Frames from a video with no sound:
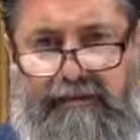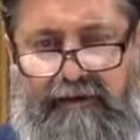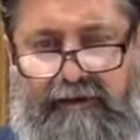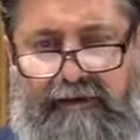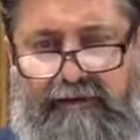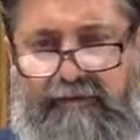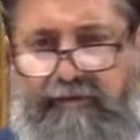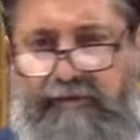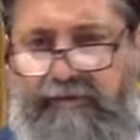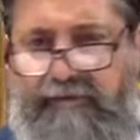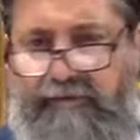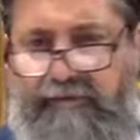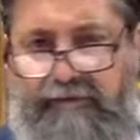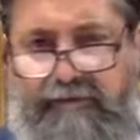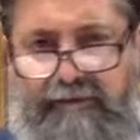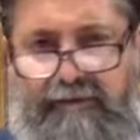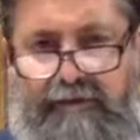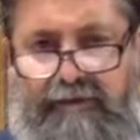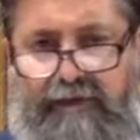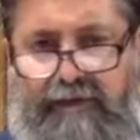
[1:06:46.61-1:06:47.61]
Asu,
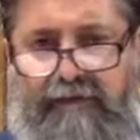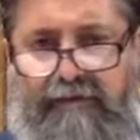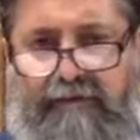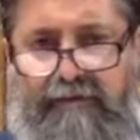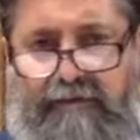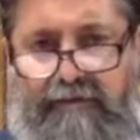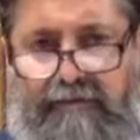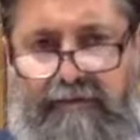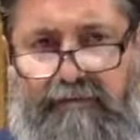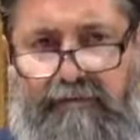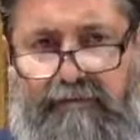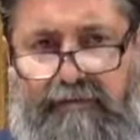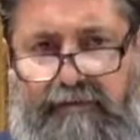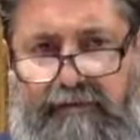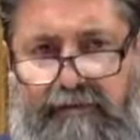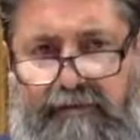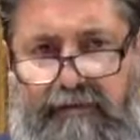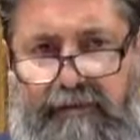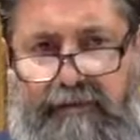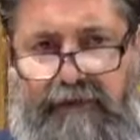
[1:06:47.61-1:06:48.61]
it's not good.
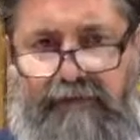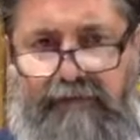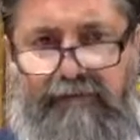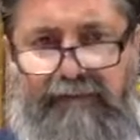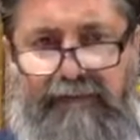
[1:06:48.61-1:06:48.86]
You have